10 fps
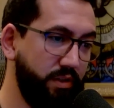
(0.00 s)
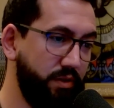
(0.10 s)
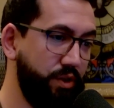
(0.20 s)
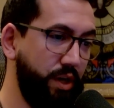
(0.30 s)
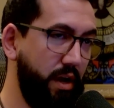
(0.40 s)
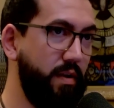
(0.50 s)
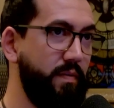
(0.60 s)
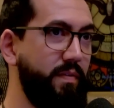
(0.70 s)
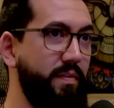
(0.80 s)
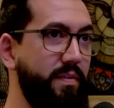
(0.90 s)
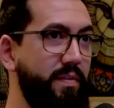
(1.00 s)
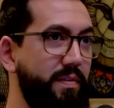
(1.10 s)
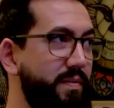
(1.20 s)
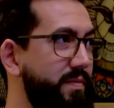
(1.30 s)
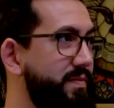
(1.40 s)
Gilbert G K. Keith
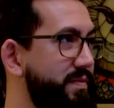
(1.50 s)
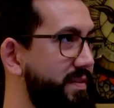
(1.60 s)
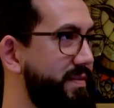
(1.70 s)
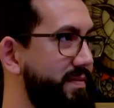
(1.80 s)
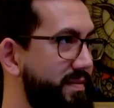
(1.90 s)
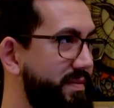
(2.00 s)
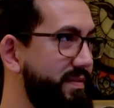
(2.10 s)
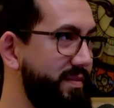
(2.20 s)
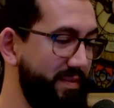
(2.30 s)
wrote a whole lot of literature.